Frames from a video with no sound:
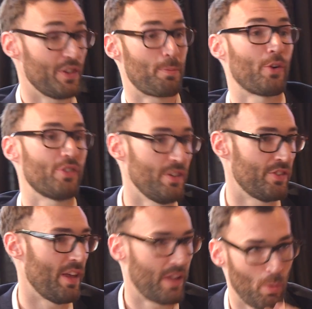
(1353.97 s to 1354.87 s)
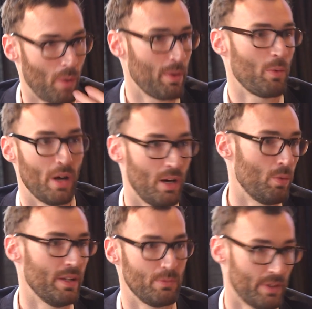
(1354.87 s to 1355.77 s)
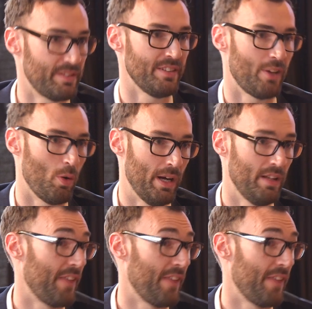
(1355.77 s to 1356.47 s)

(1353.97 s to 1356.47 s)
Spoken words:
person, you say, okay, what went well, what didn't go well.